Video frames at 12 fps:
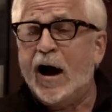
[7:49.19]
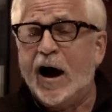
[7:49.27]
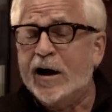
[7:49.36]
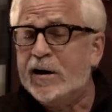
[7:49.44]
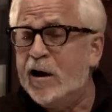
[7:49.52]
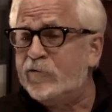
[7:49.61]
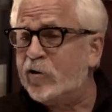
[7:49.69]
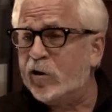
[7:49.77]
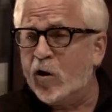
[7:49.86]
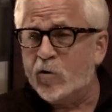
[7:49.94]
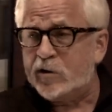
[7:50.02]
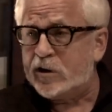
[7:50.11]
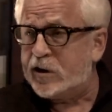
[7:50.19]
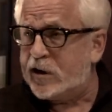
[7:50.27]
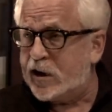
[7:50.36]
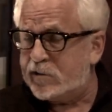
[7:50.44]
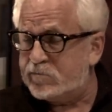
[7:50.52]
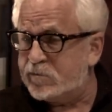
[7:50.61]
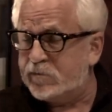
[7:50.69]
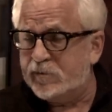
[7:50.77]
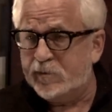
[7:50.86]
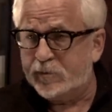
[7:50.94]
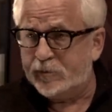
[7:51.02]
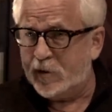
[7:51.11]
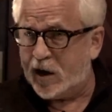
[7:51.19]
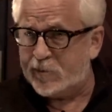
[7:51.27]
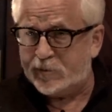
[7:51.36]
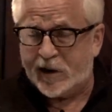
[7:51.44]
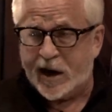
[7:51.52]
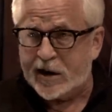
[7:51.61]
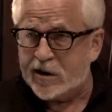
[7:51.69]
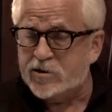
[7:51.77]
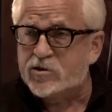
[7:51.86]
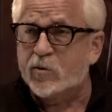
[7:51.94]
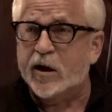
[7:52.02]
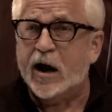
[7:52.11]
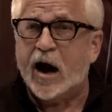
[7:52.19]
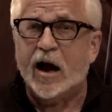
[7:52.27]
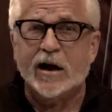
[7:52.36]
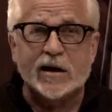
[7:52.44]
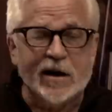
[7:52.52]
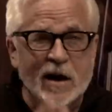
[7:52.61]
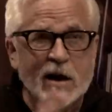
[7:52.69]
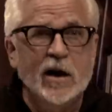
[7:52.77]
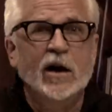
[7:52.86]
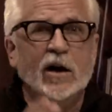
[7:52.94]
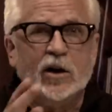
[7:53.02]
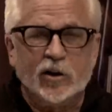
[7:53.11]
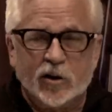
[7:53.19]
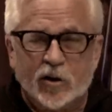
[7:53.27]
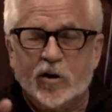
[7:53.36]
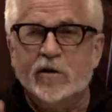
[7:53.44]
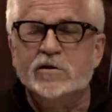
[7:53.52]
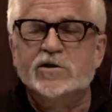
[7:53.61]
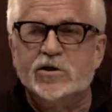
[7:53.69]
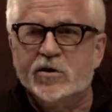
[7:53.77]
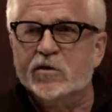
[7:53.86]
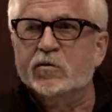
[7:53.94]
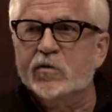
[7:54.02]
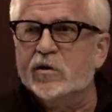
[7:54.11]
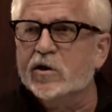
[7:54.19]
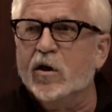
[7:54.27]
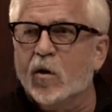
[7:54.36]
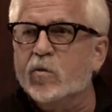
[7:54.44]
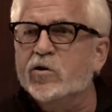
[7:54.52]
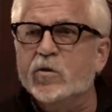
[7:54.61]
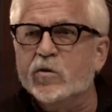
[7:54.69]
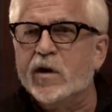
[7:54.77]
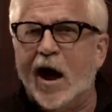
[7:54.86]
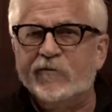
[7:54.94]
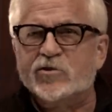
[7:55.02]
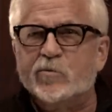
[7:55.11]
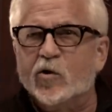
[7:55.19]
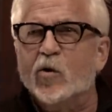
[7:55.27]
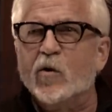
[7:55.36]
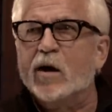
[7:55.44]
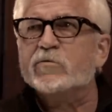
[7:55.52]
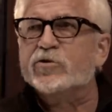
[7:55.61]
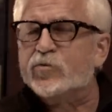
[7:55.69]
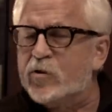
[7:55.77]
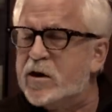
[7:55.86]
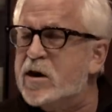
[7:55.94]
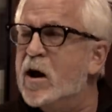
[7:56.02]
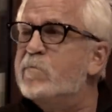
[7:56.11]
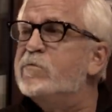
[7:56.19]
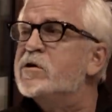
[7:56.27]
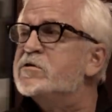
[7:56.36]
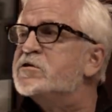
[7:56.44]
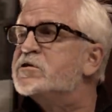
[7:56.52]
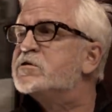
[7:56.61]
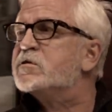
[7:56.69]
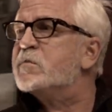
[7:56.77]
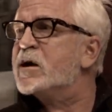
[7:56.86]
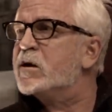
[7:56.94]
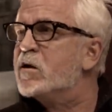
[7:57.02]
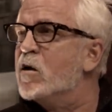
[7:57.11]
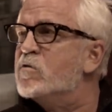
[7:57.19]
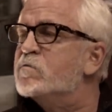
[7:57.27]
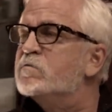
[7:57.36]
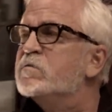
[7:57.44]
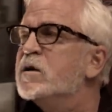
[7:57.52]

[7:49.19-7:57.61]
I never loaded it in, uh, played into it. I learned to, you know, you would have to program three numbers to make a note.